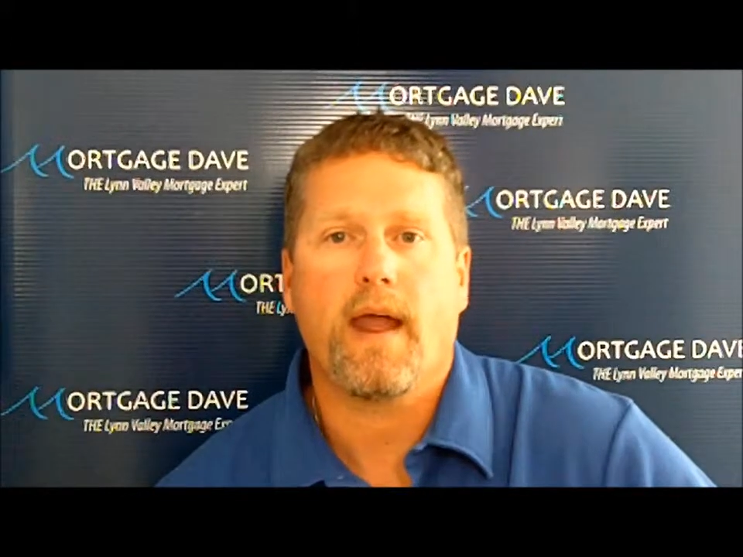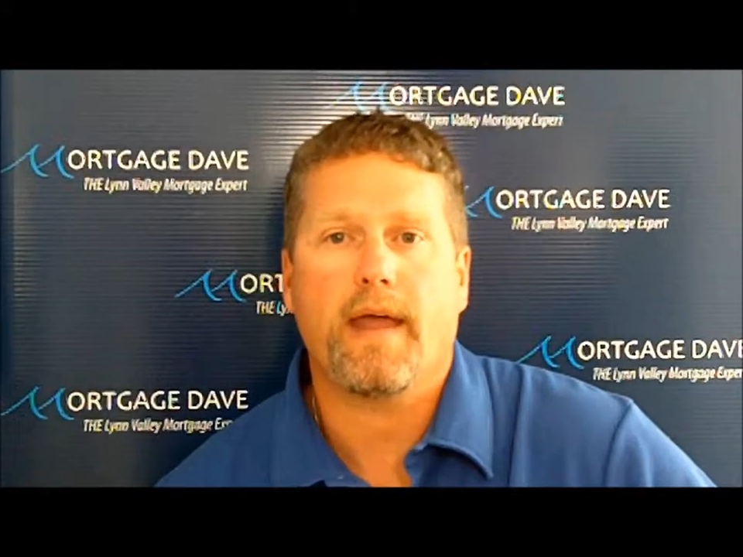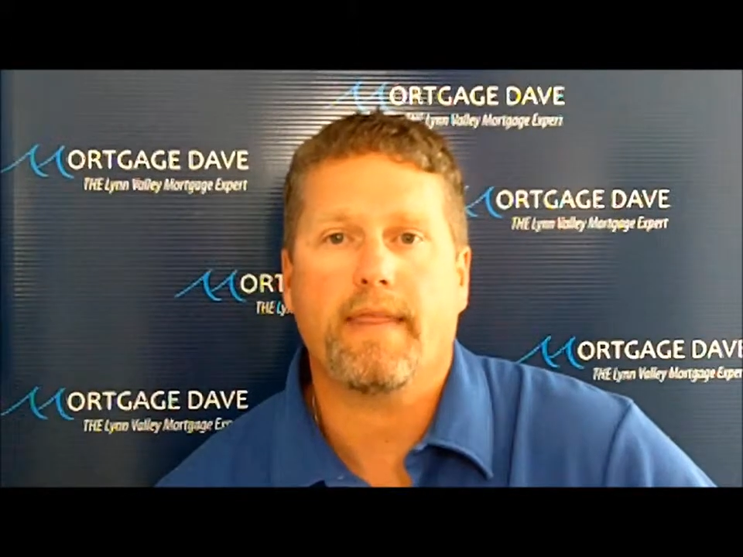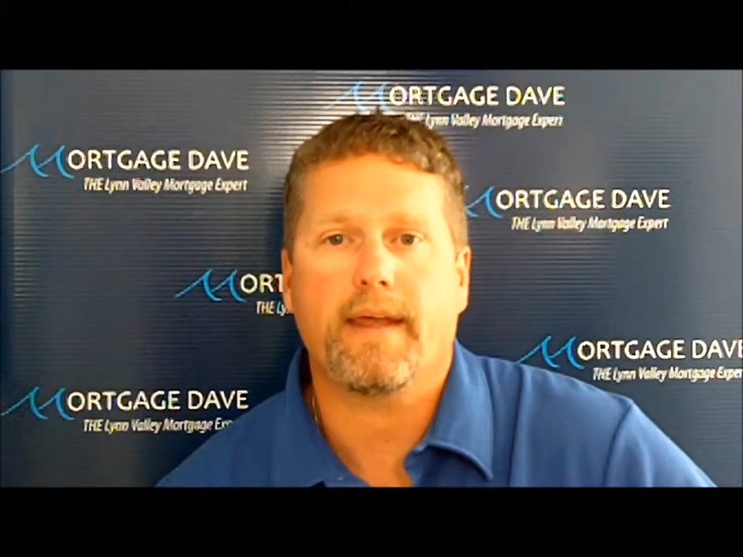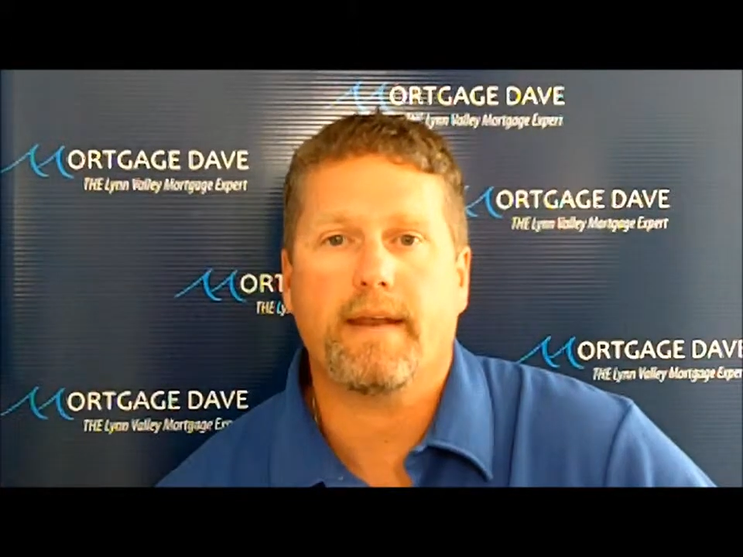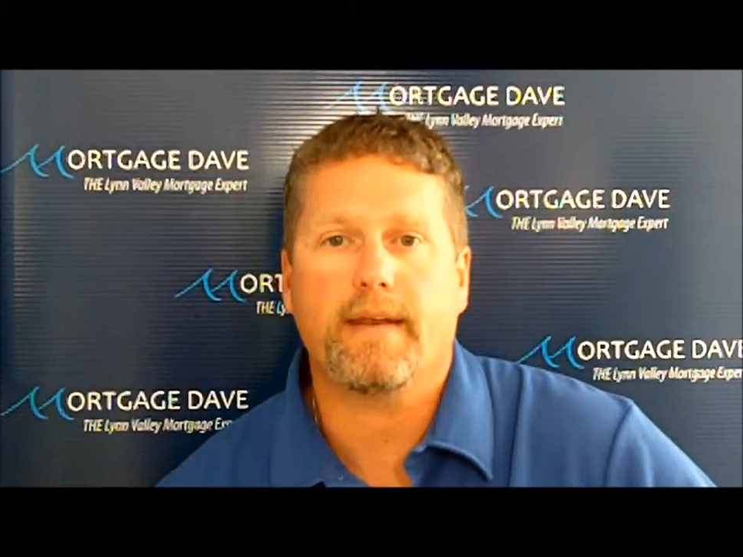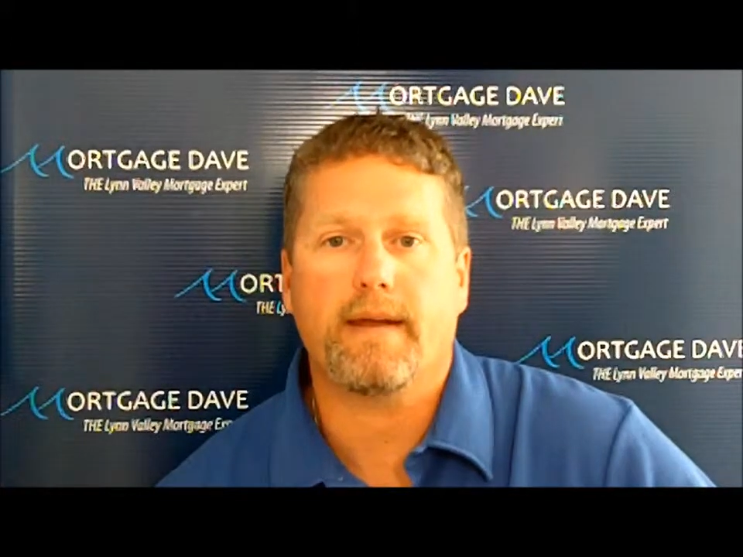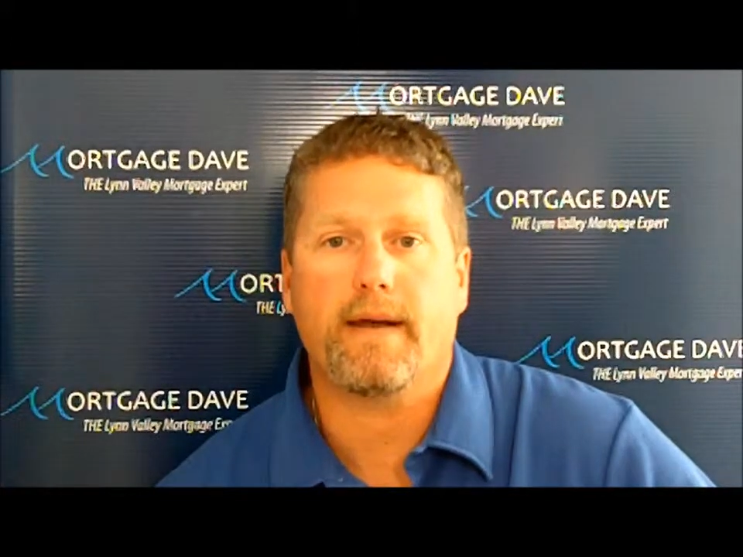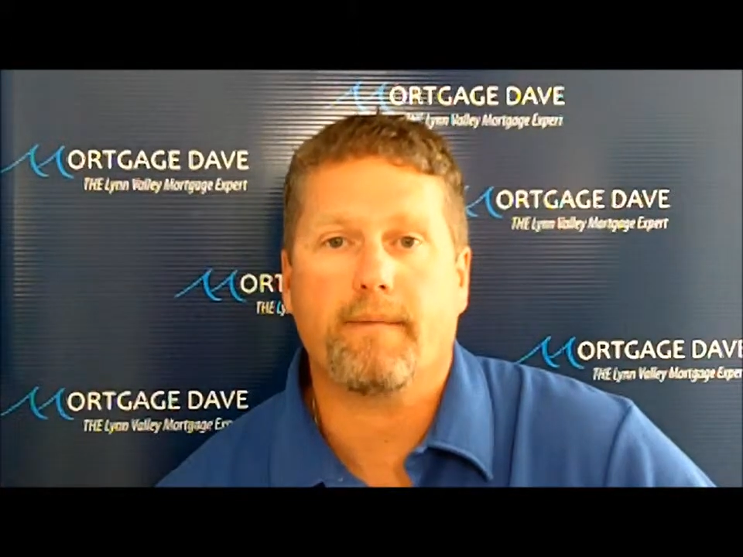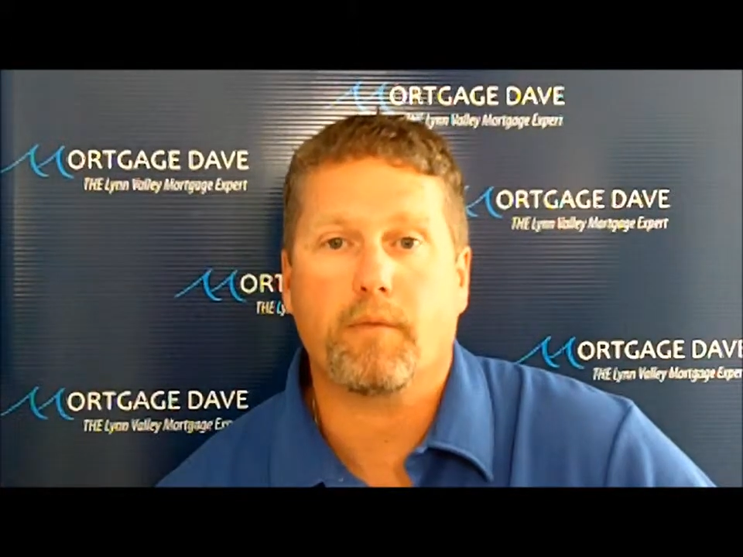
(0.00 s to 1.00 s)
And then
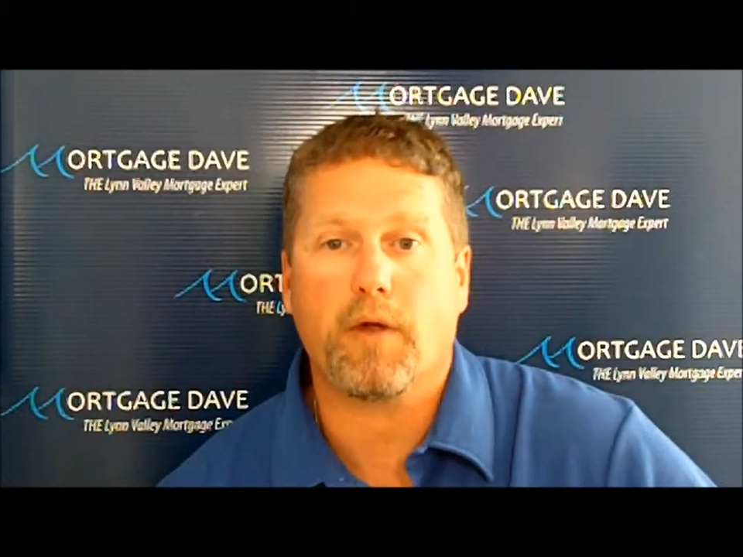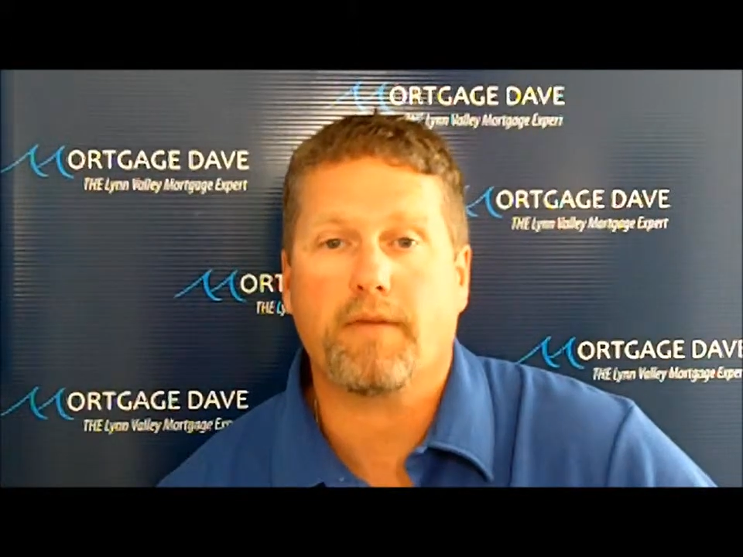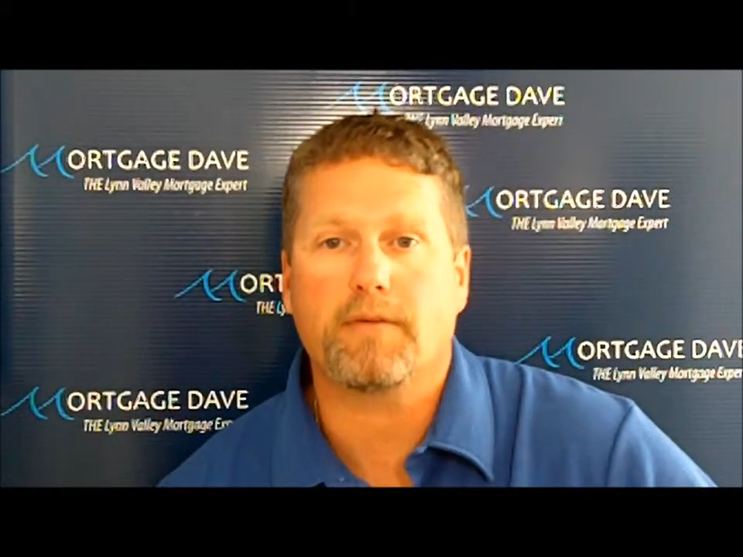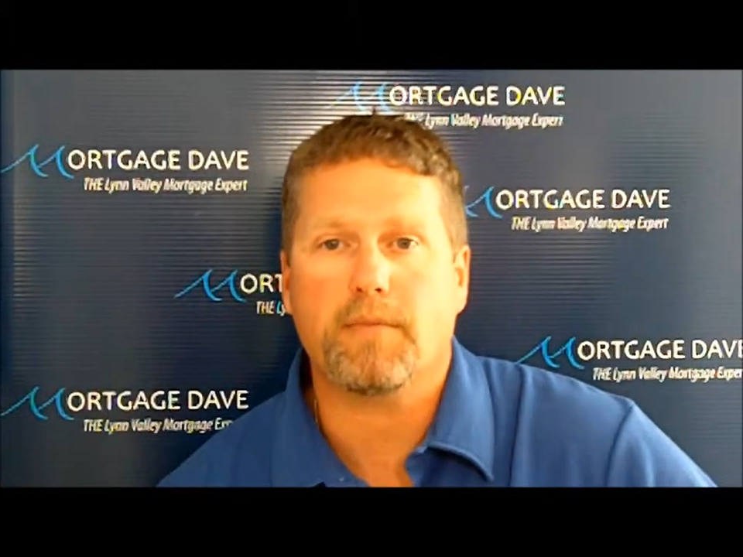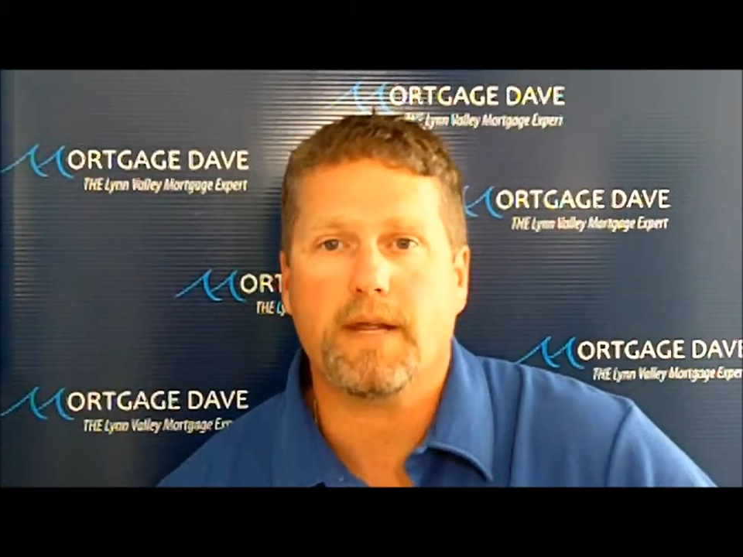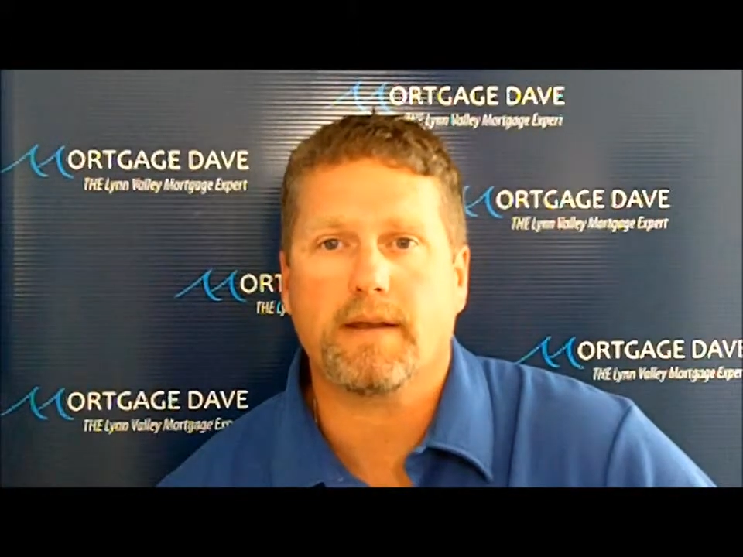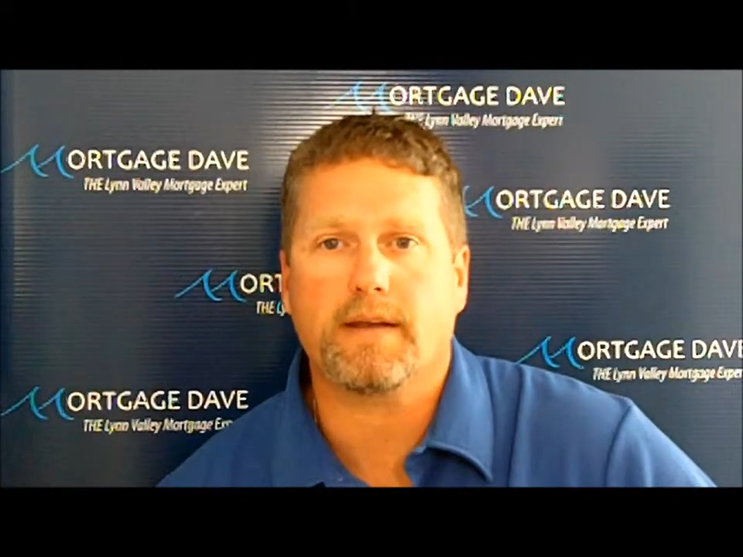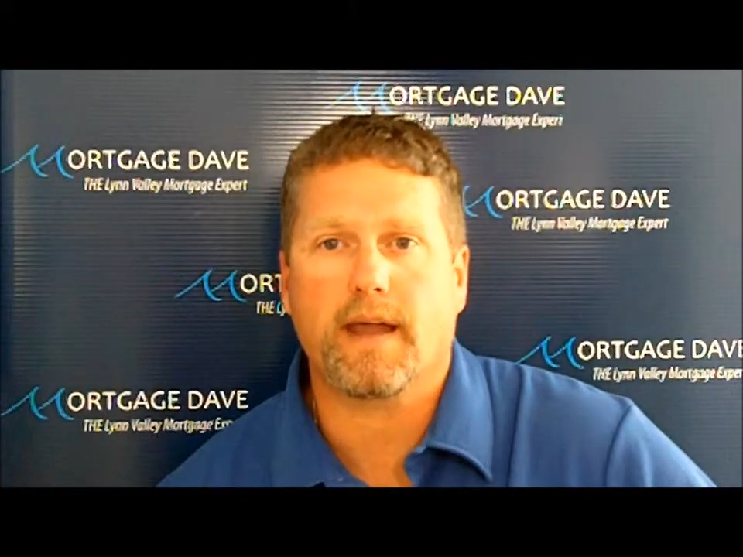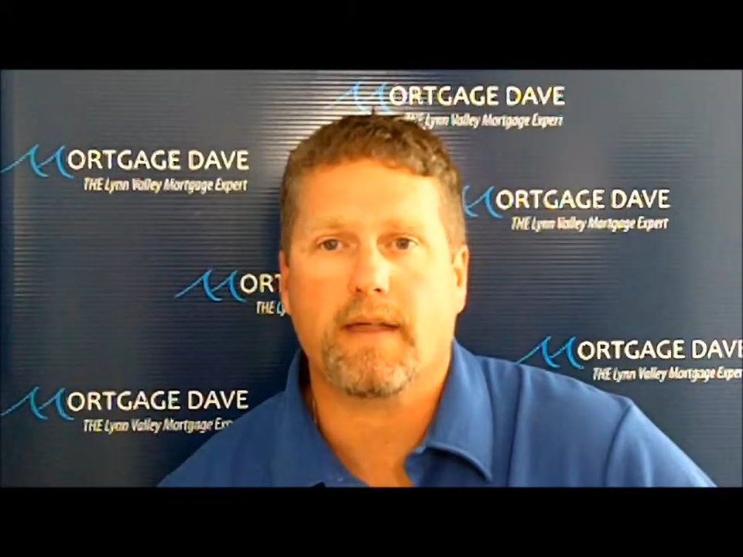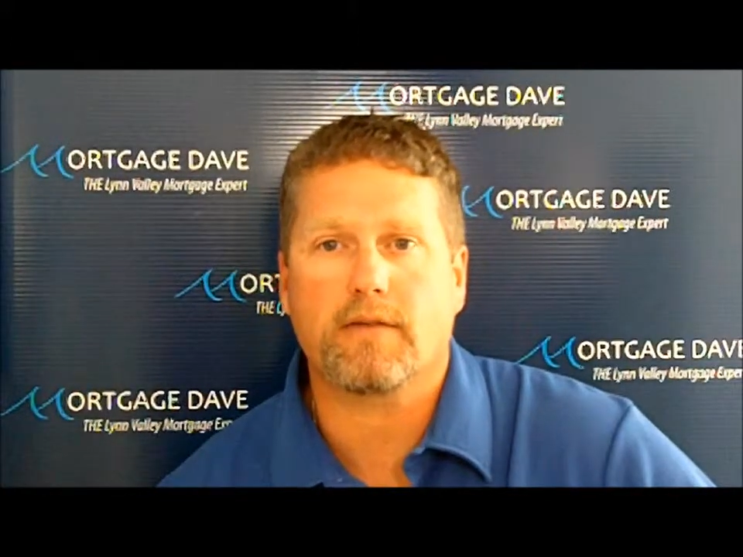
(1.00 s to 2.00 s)
we have to meet
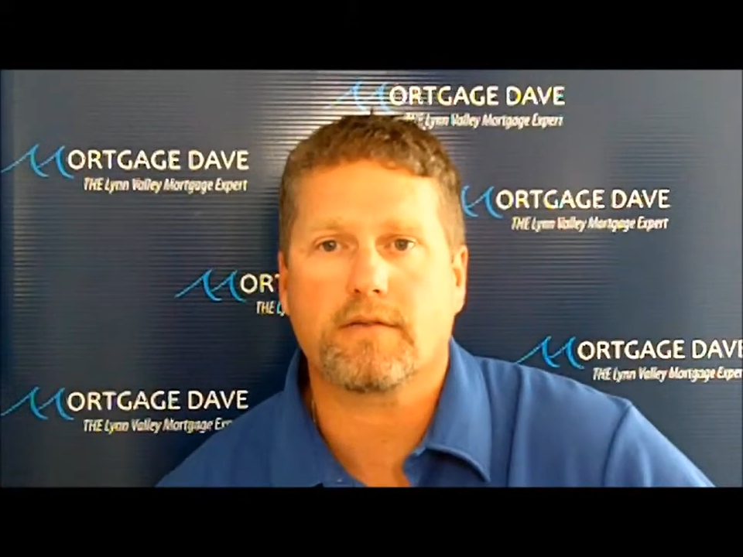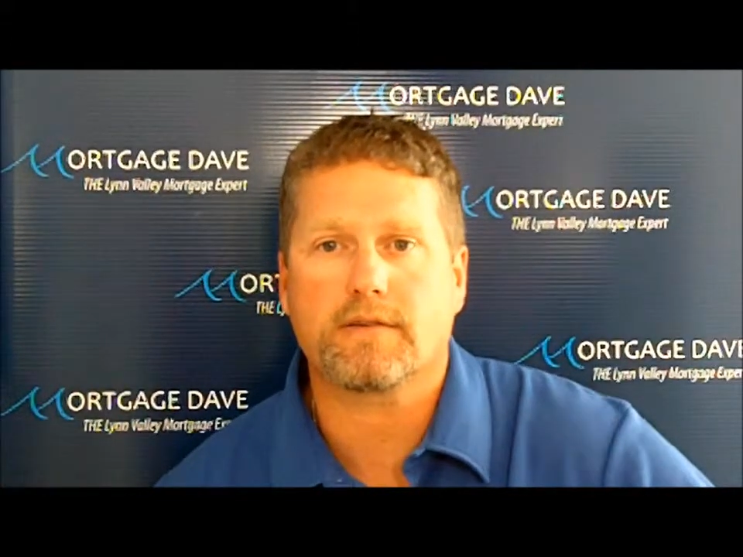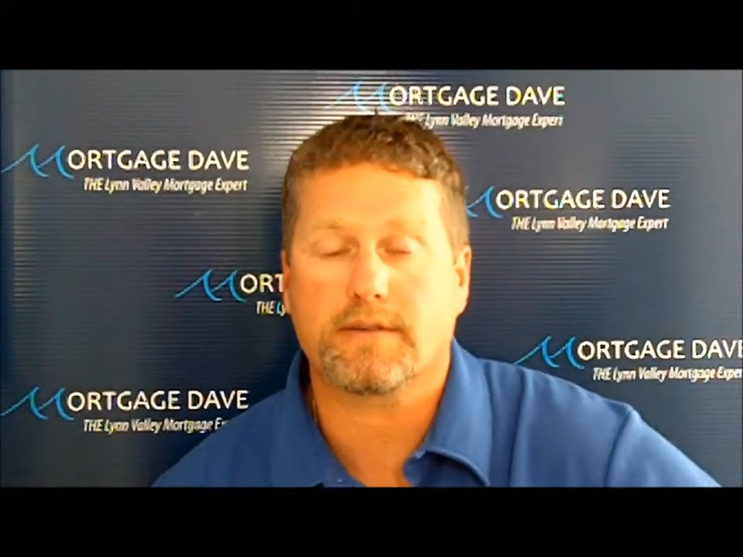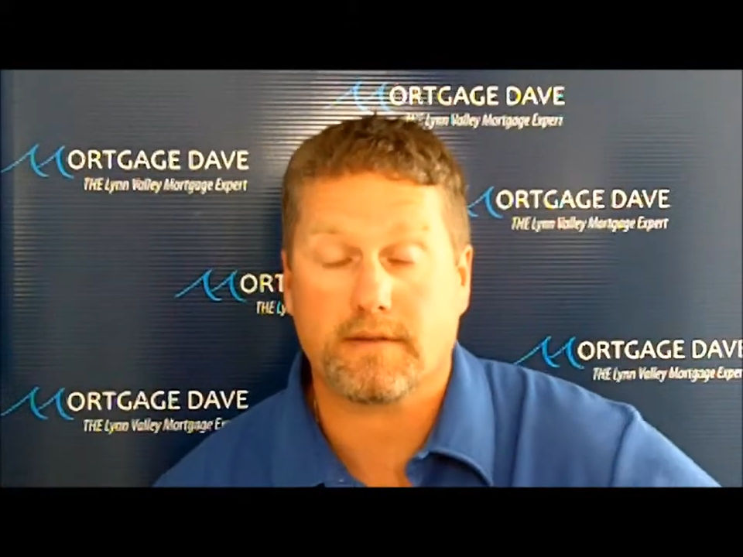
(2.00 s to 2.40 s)
and gather